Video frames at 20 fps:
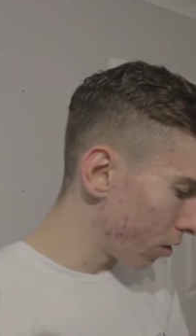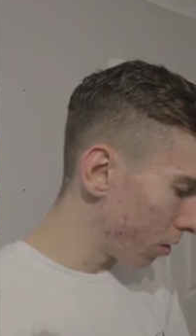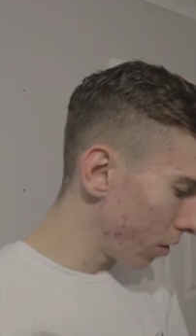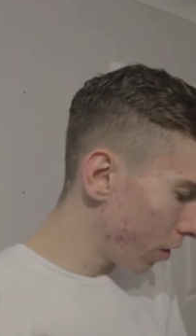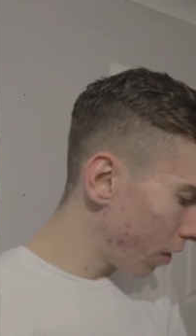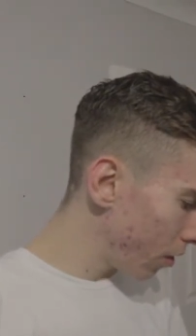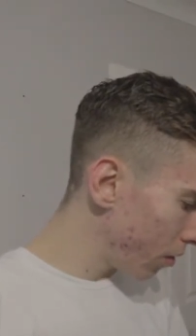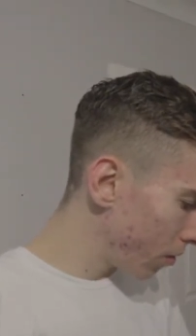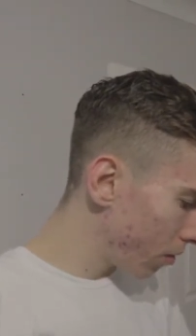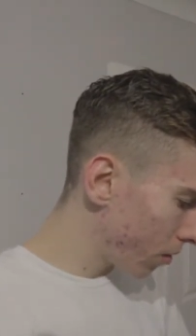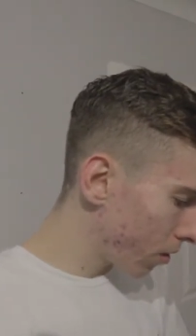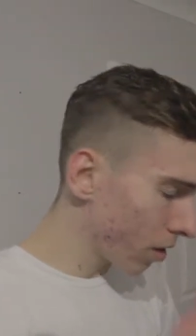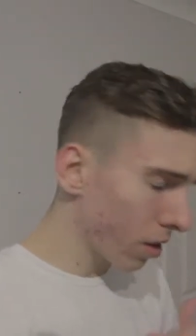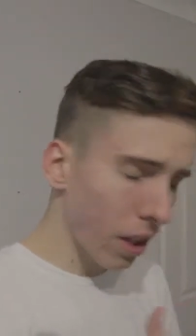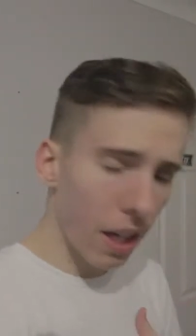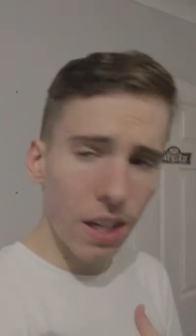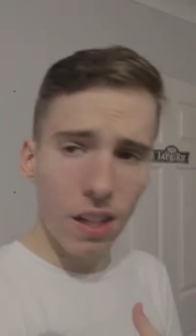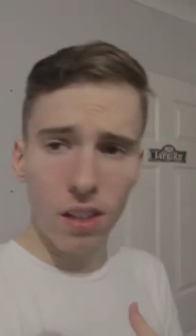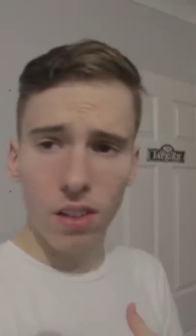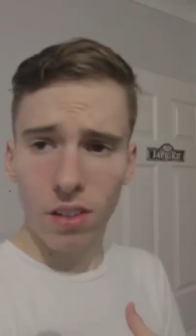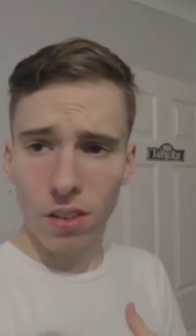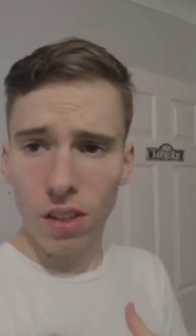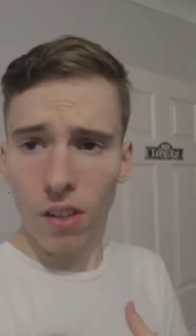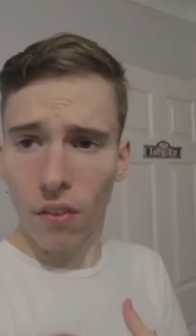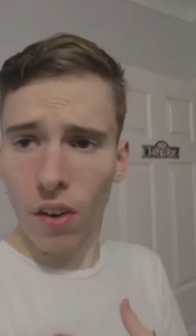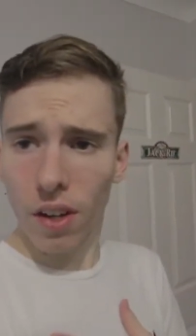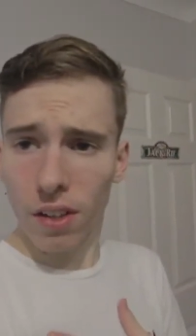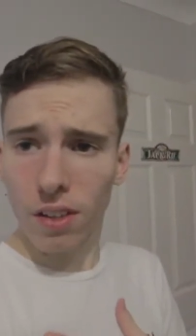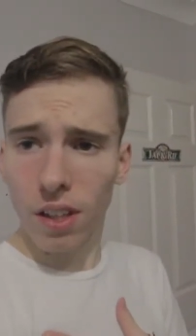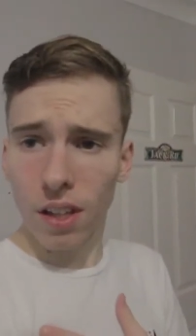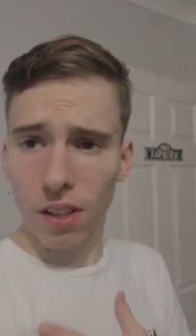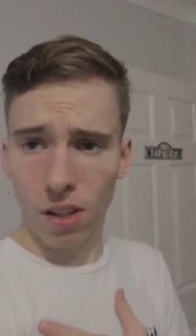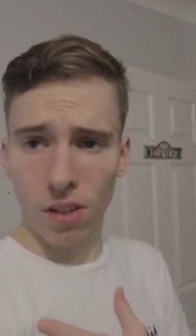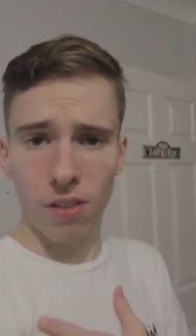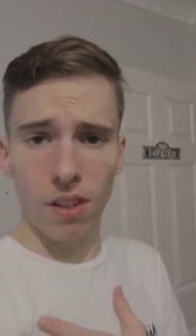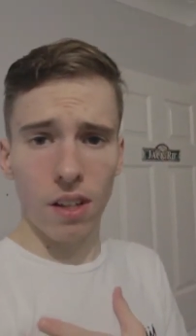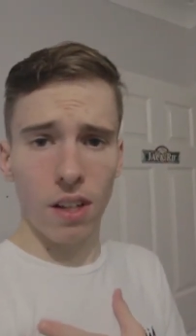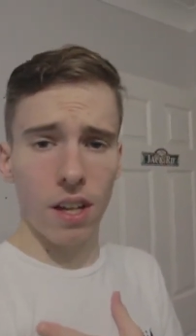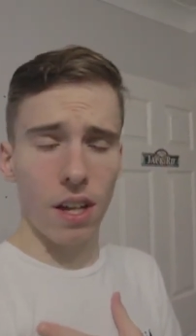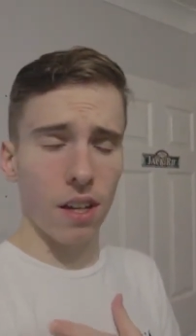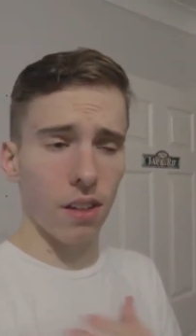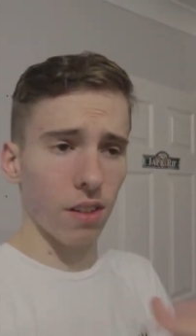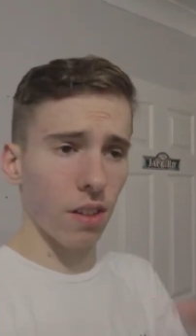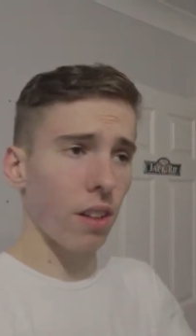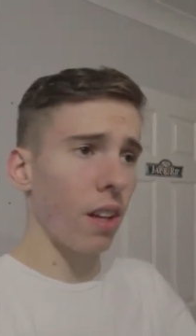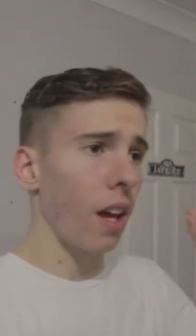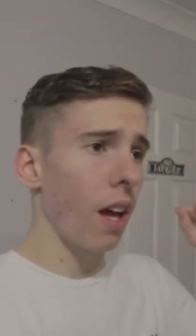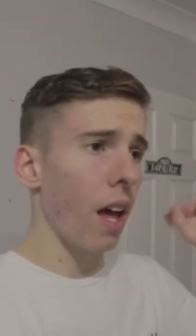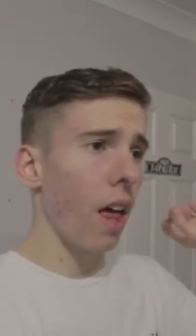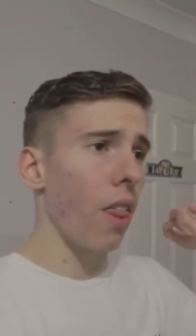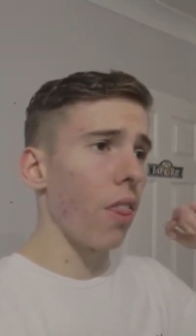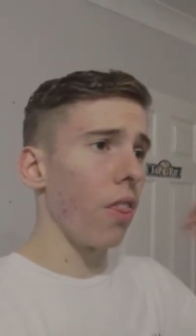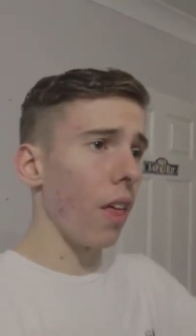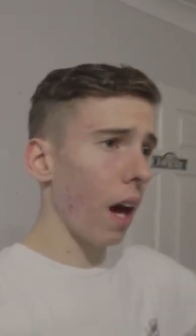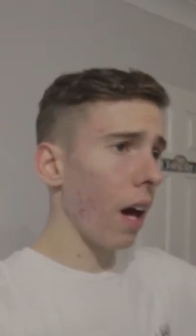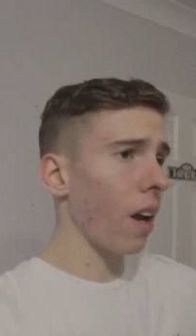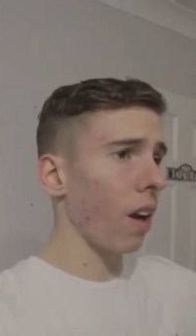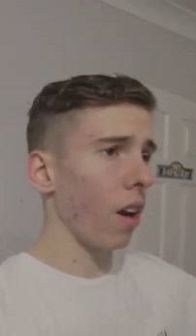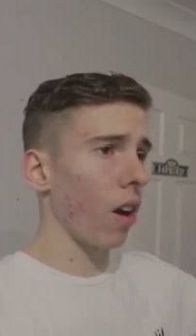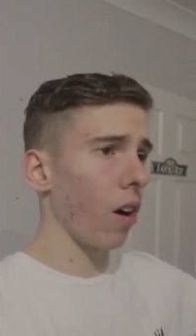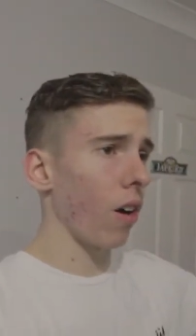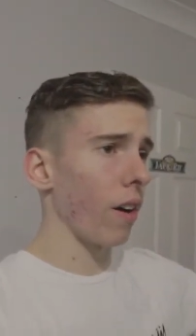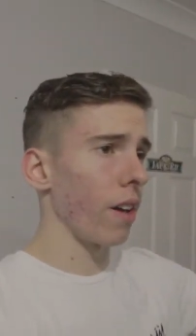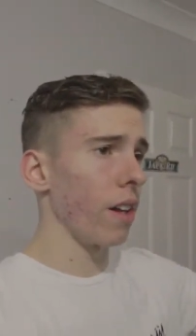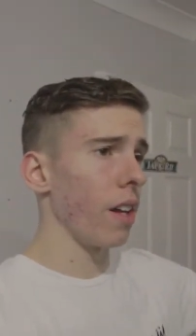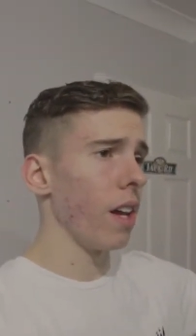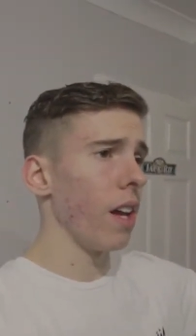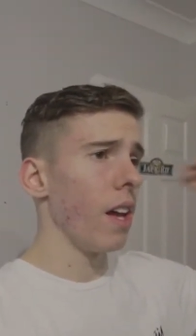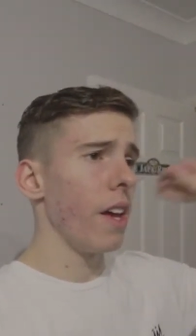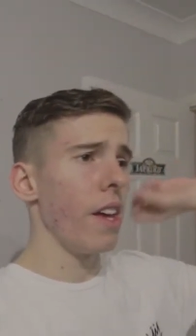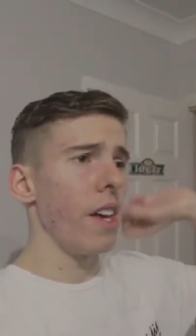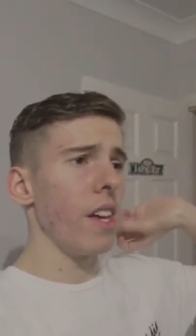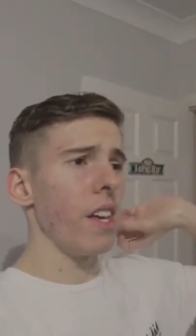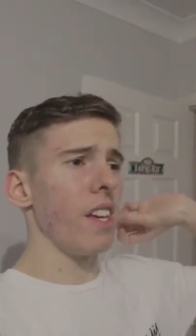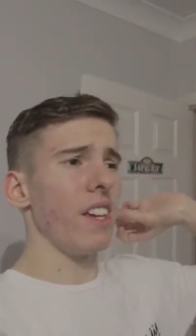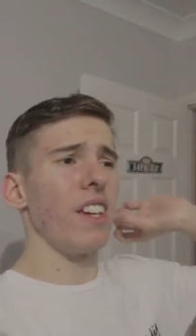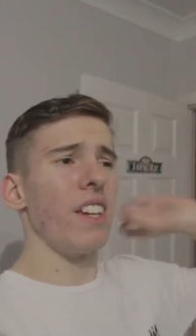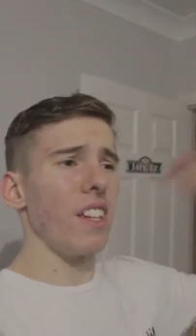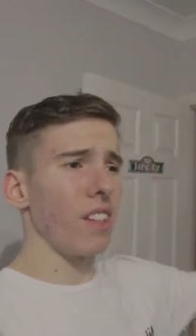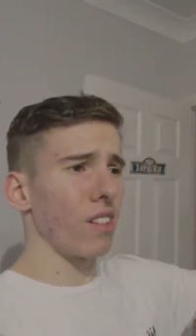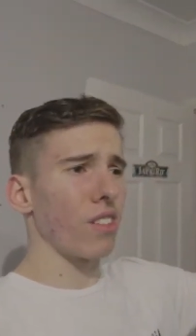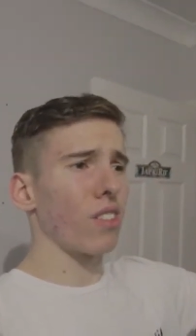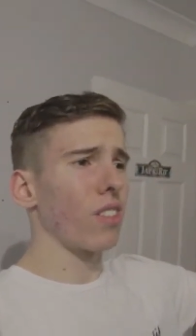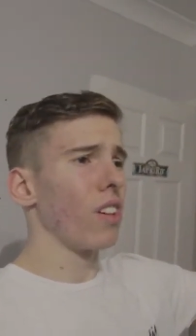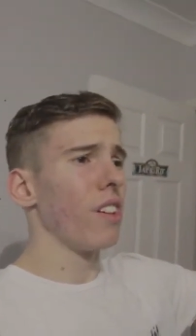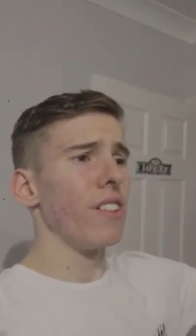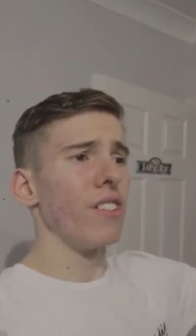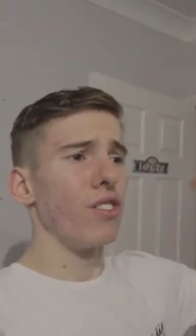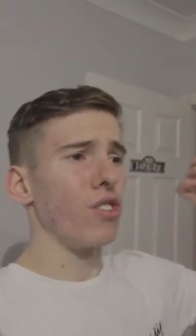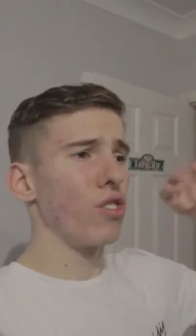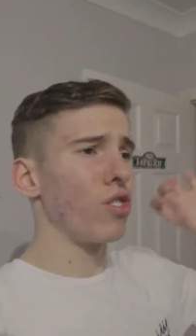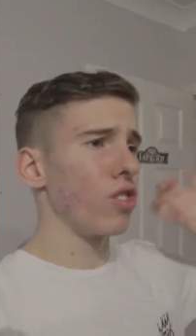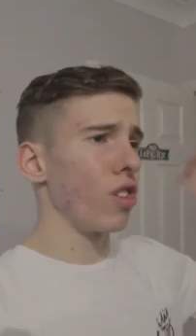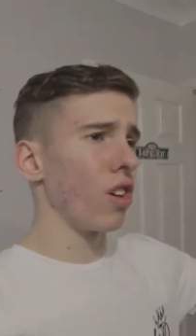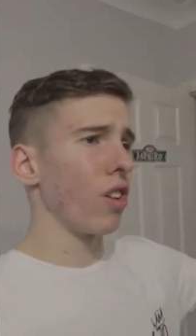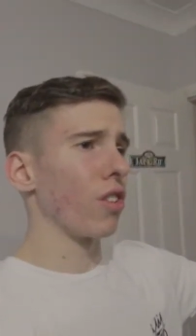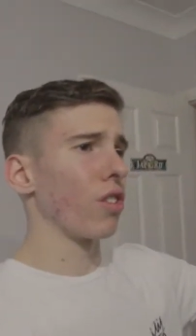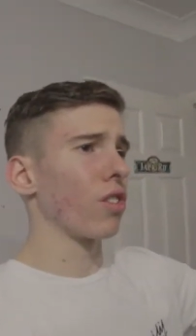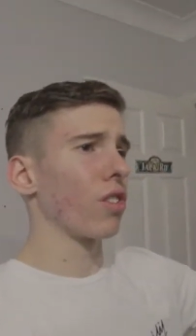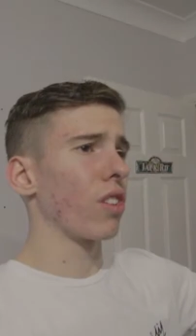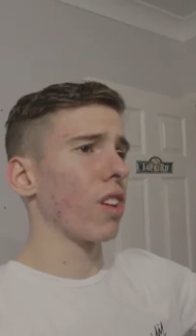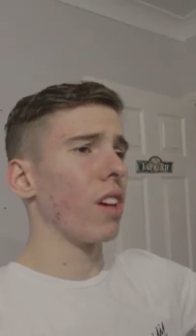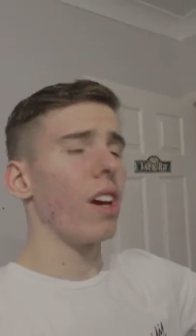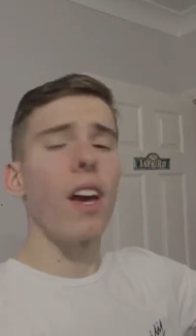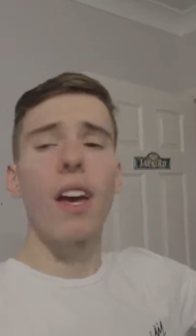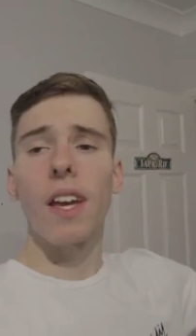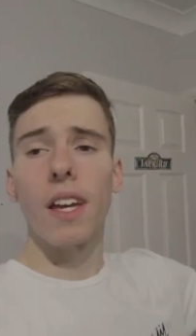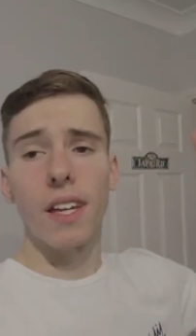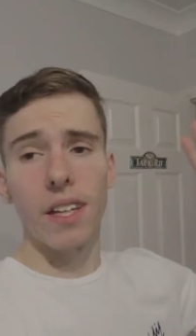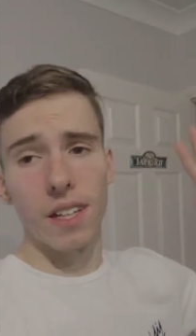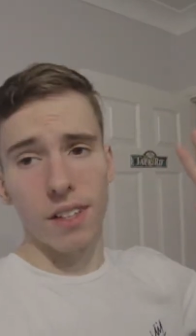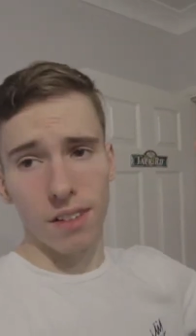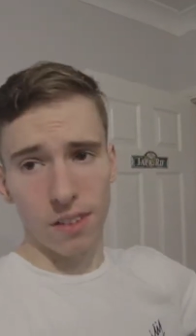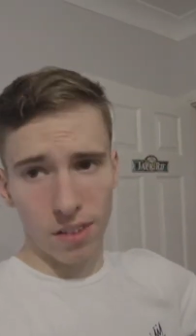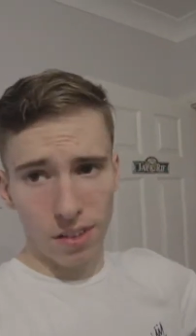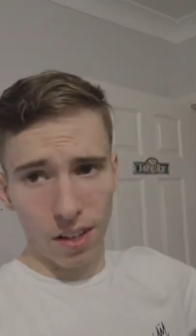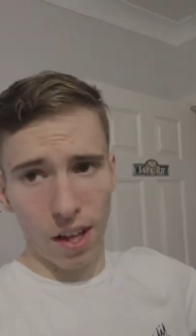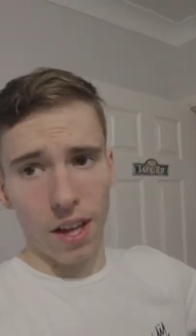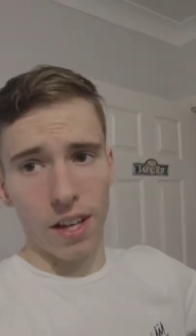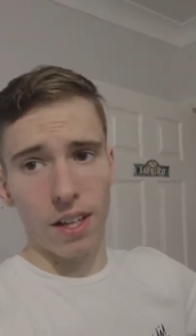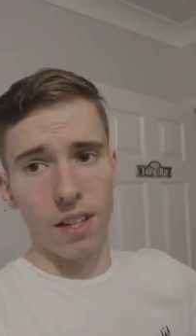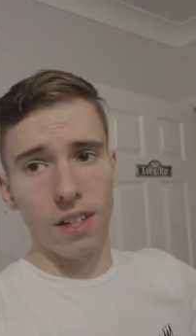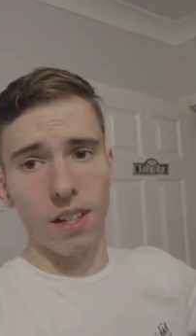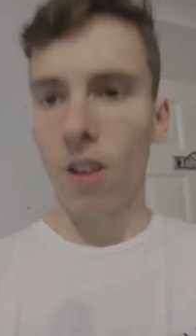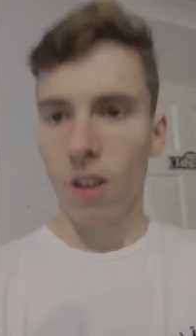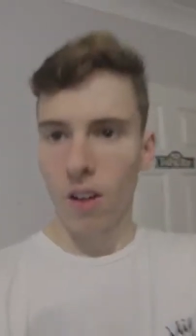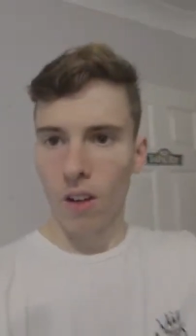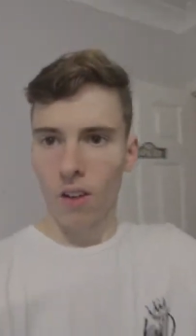If you say, if I say so the least, that light is just insane.